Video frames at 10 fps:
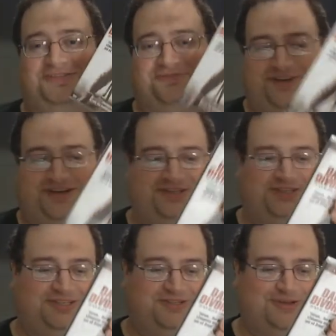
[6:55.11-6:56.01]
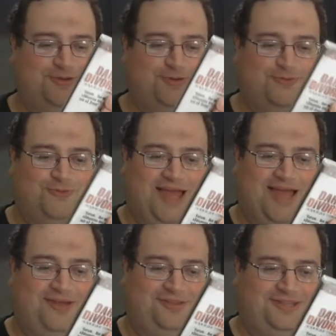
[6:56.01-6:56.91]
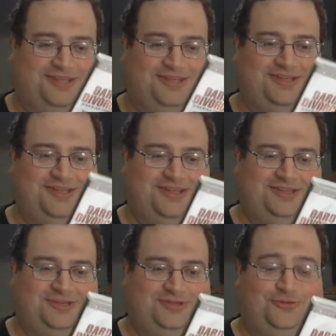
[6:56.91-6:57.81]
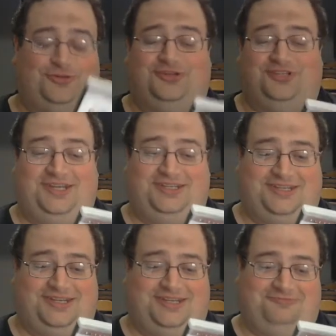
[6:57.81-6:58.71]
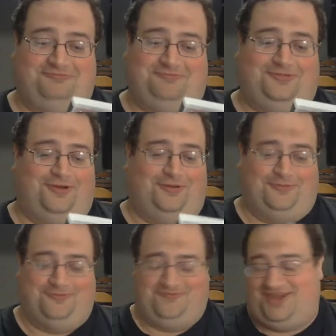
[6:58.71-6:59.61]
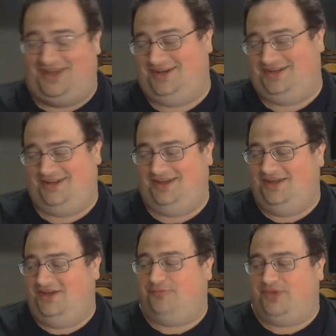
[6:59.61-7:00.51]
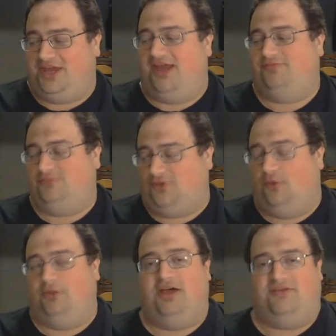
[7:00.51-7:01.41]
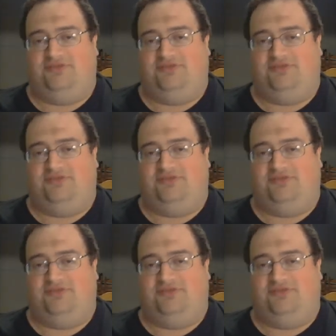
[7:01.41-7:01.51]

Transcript: vicious. Wow, the torture scenes in it. Oh man, but yeah, Olaf